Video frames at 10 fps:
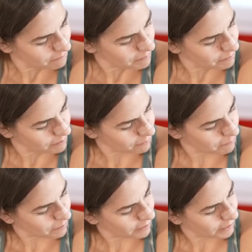Maybe a
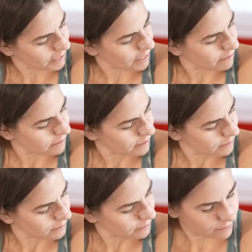little burning now.
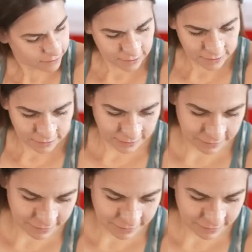Okay,